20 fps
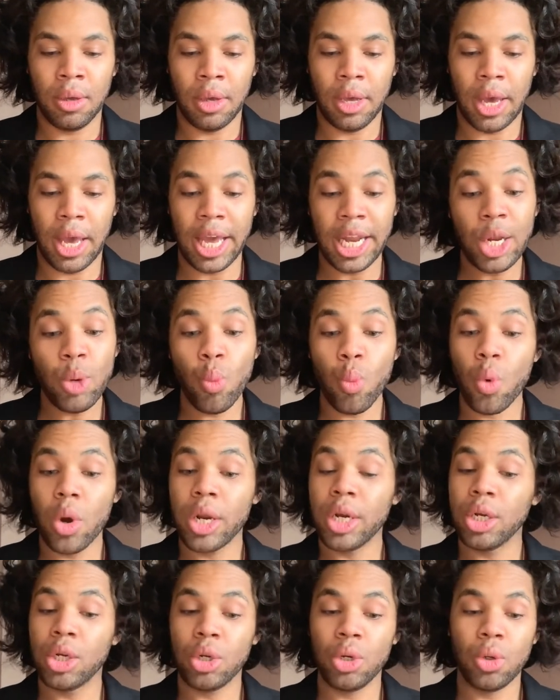
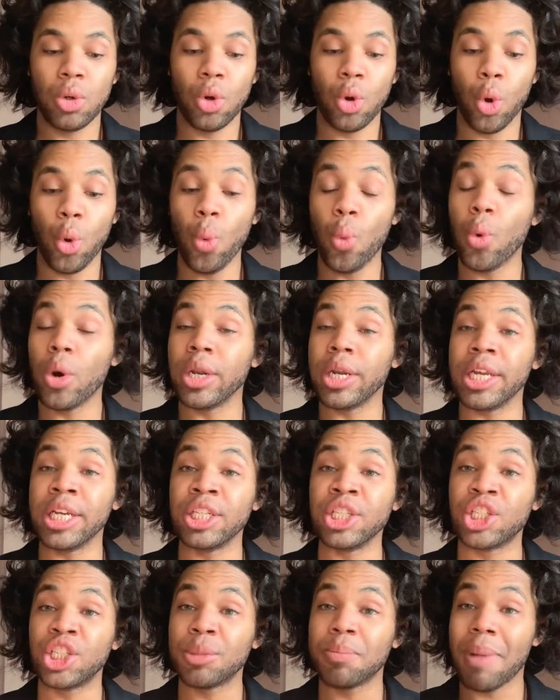Anyone who would
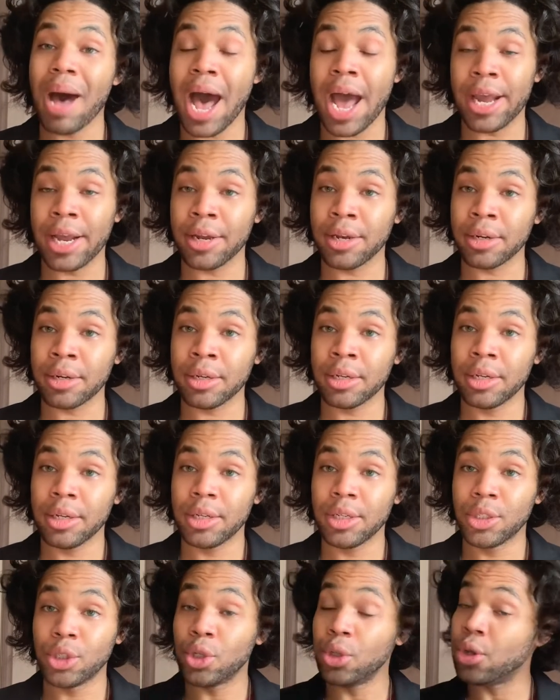inspire
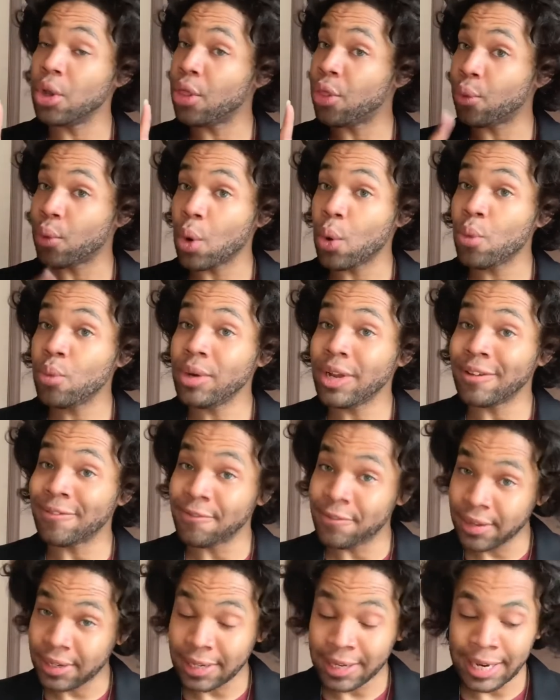to the throne of
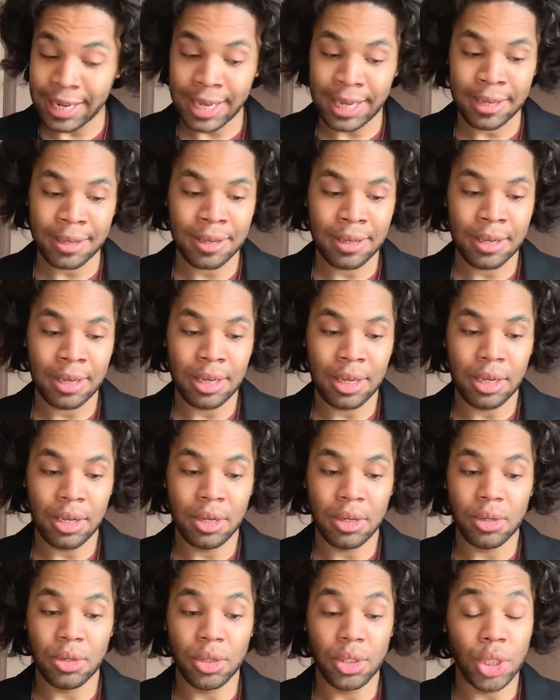villainy
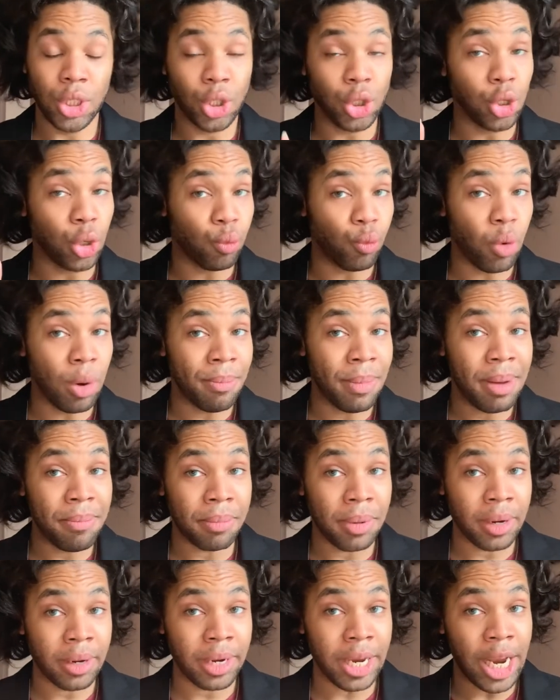should
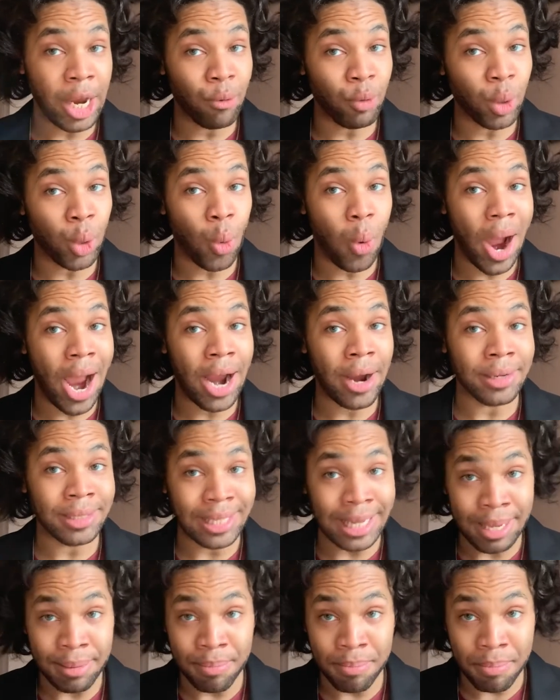remember it requires
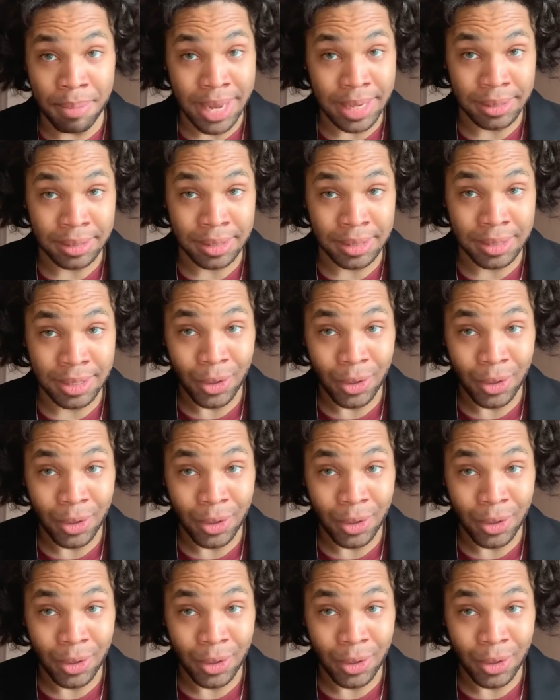immense